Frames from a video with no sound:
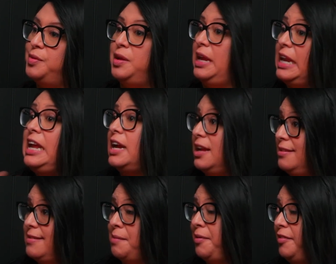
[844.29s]
any
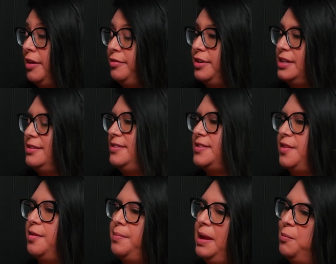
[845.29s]
type of coverage. So
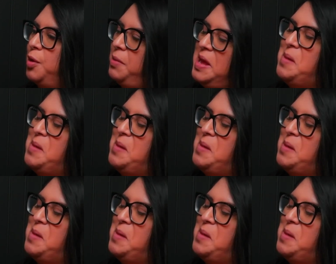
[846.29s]
they're being more